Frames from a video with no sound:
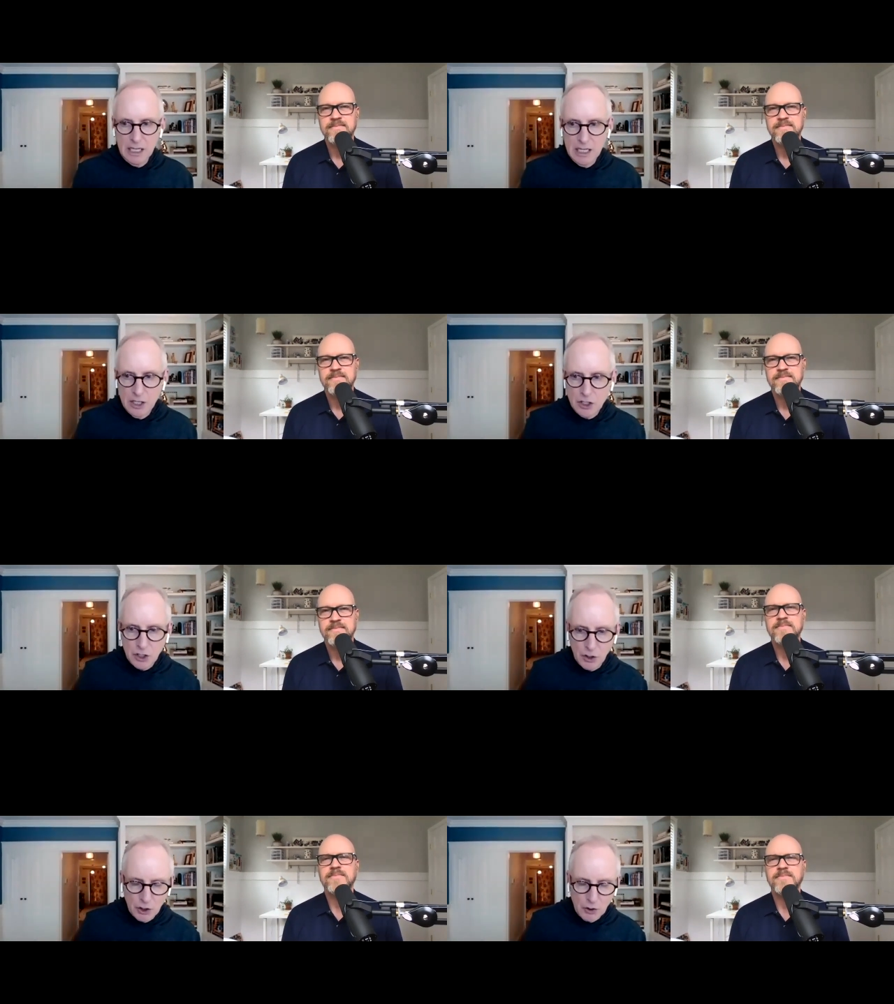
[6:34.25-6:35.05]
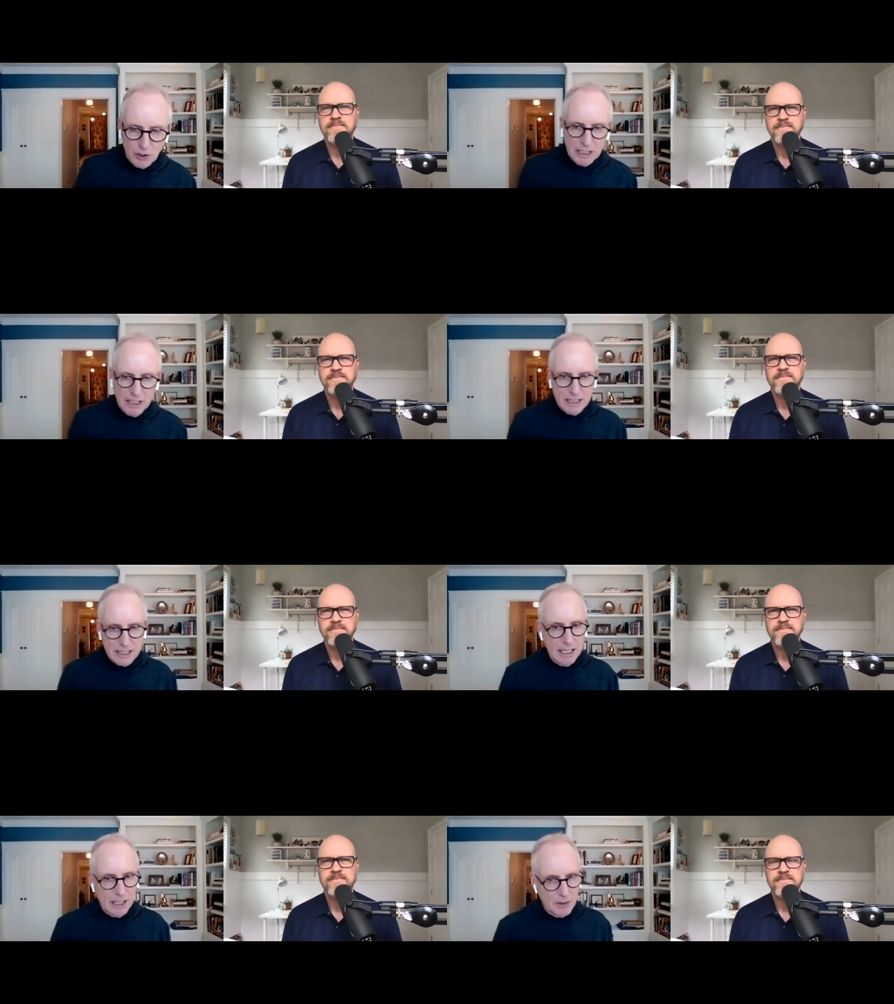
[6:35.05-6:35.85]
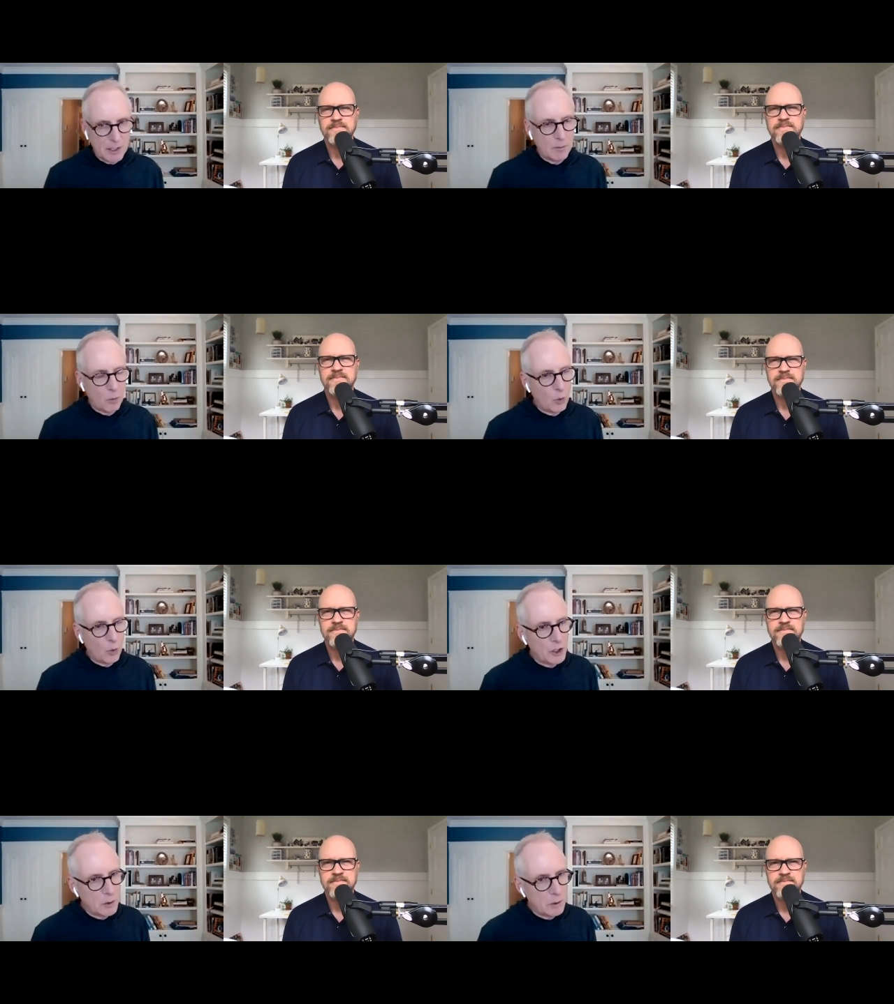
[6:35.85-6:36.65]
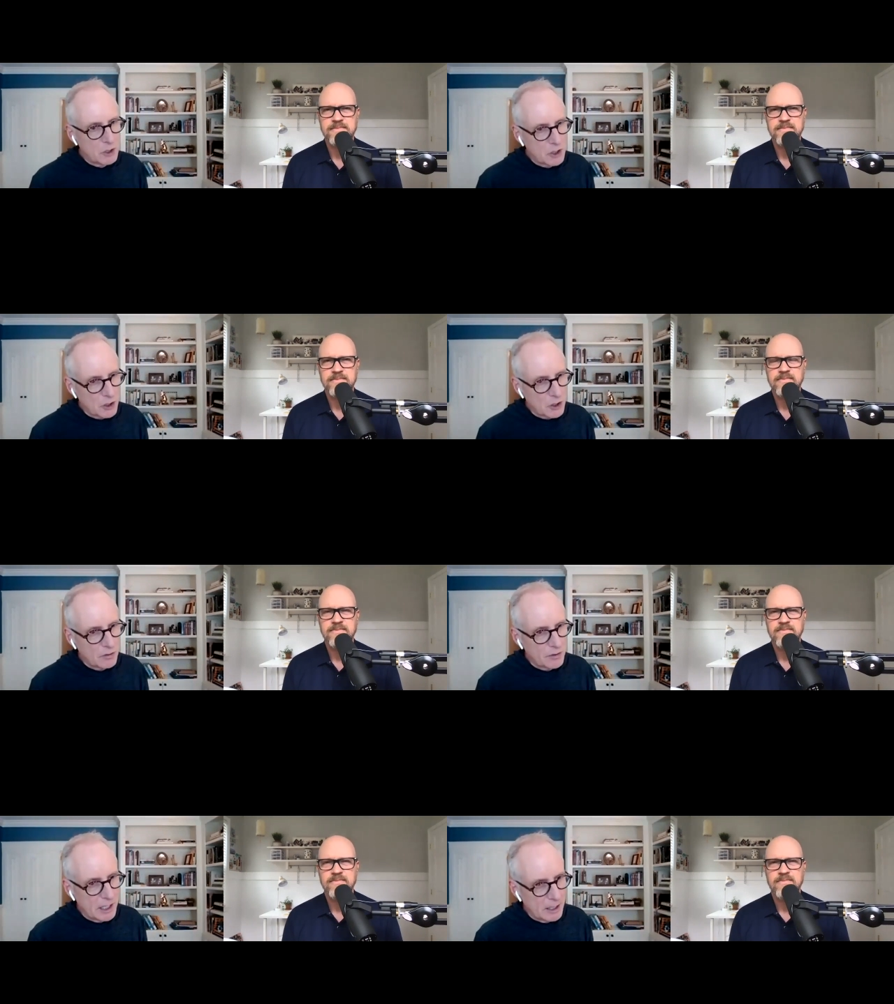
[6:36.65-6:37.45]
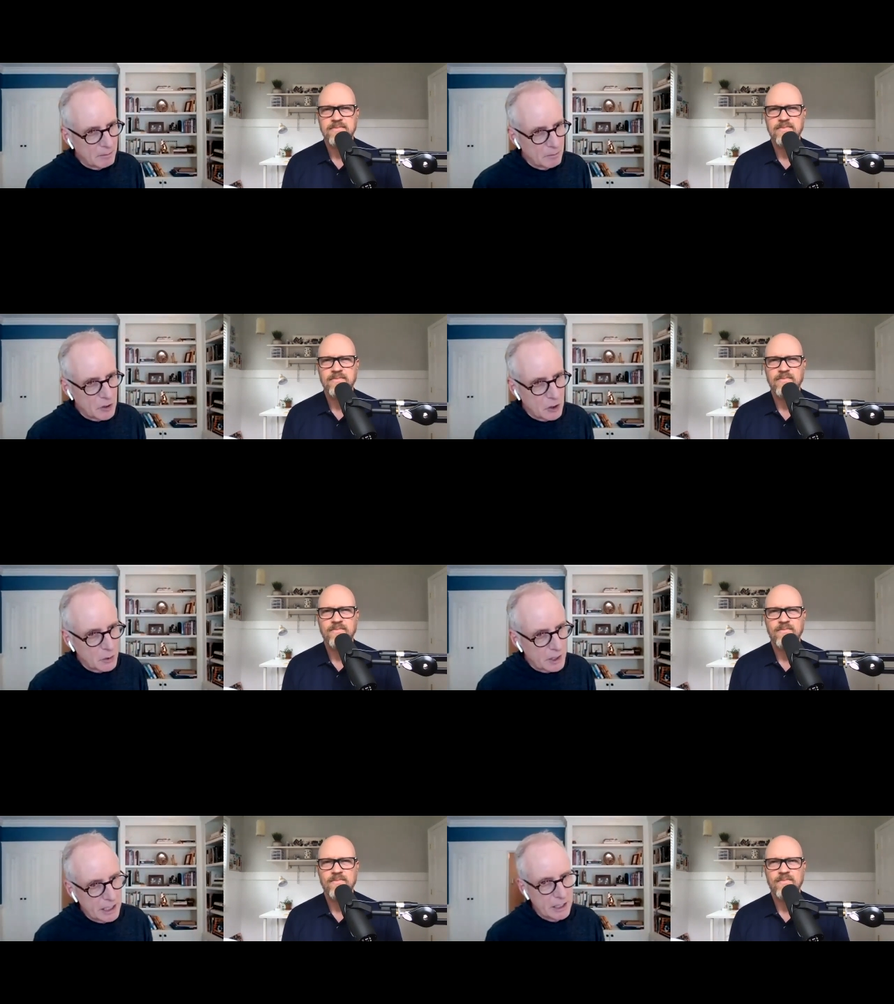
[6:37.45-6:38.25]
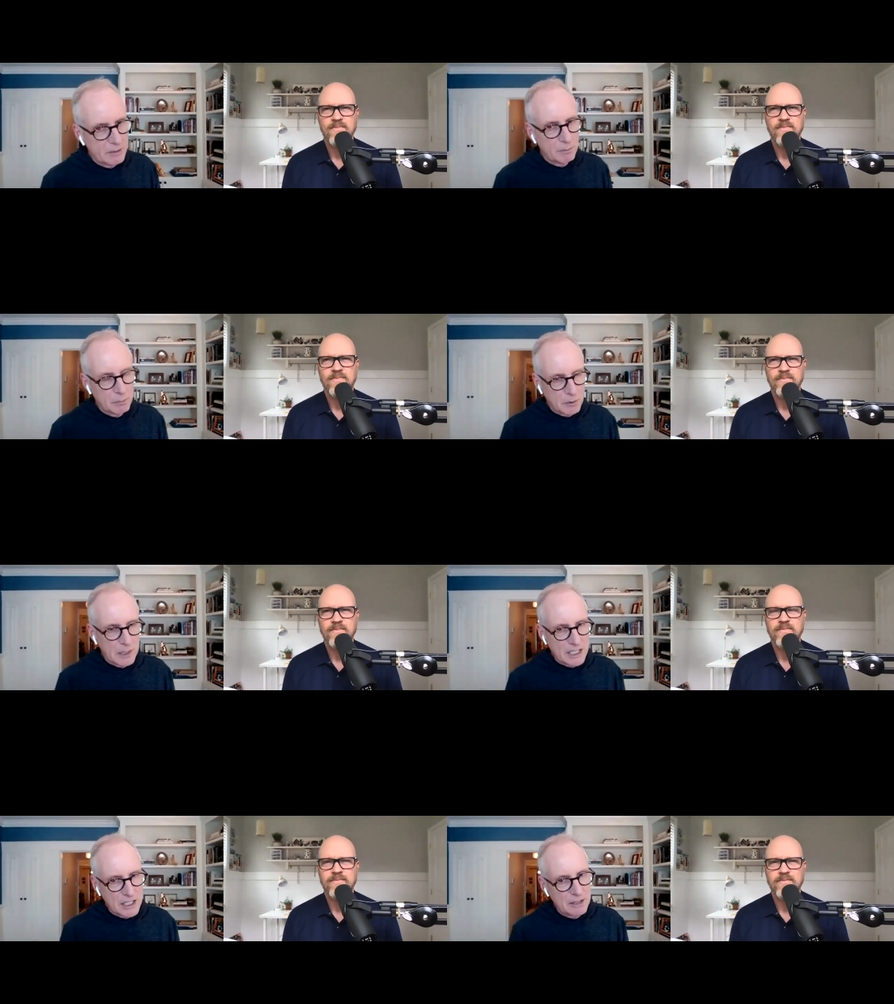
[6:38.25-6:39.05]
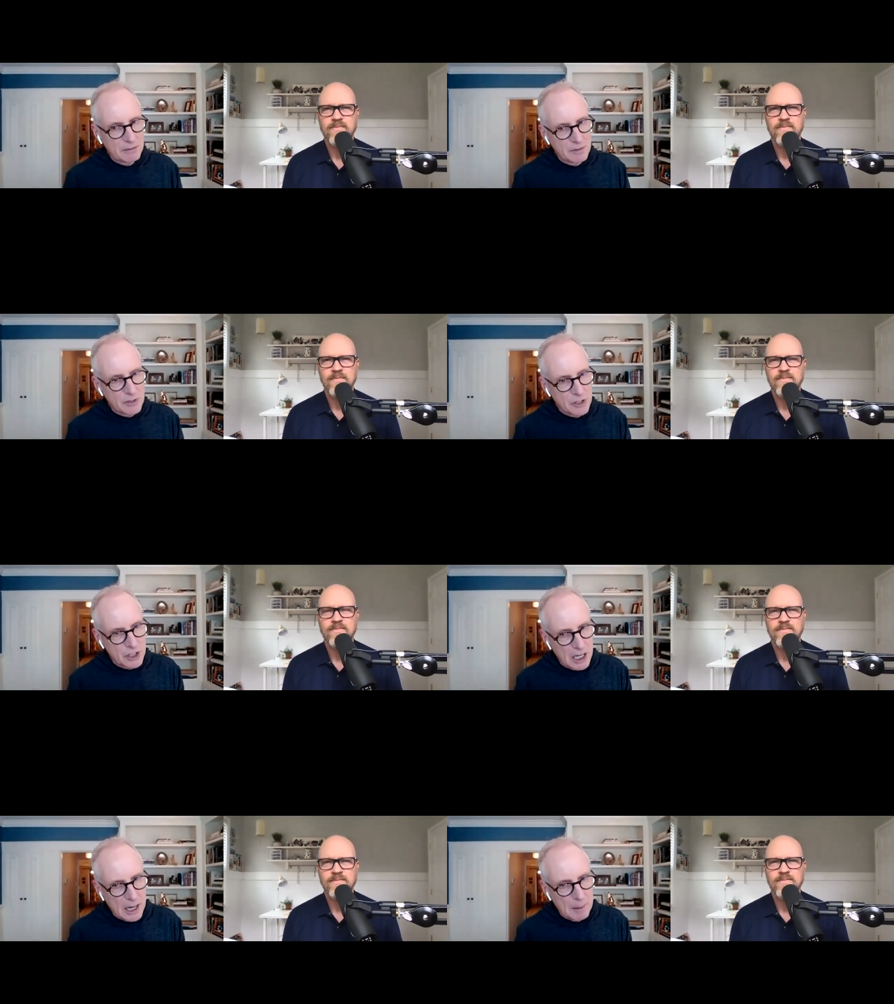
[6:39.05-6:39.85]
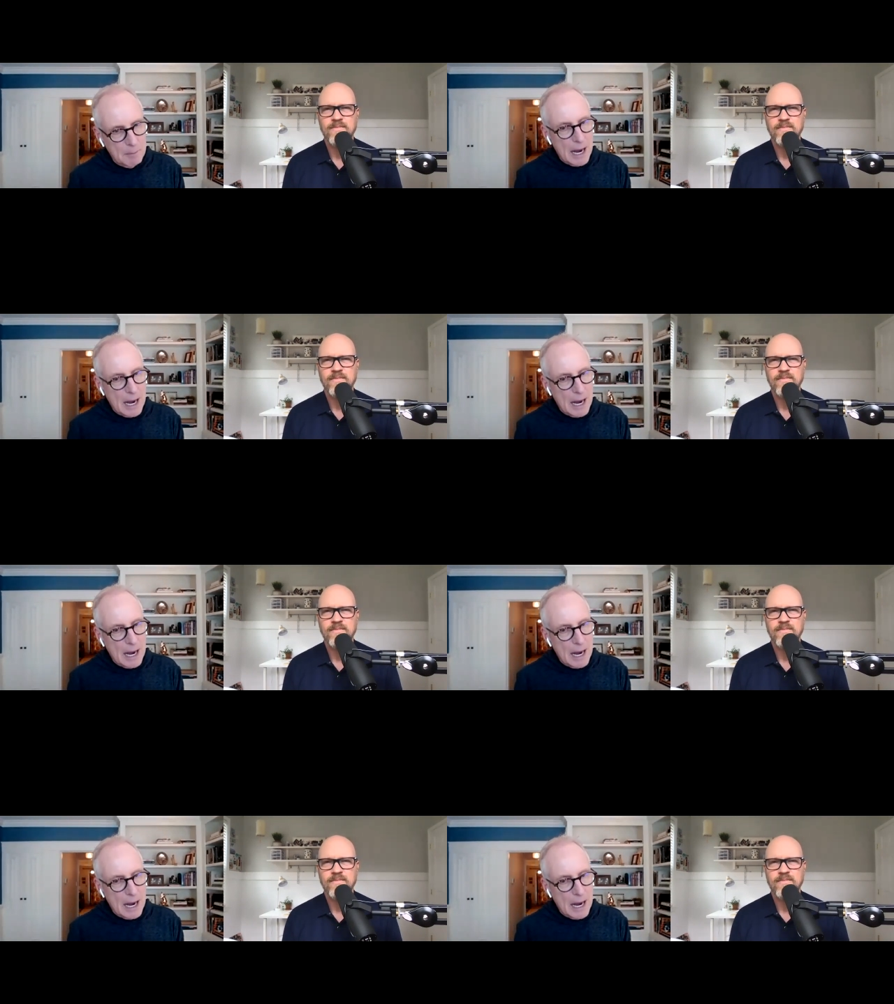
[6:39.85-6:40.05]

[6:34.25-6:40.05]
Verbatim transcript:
Speaker 1: So you need to tell them when you observe them doing an impressive job.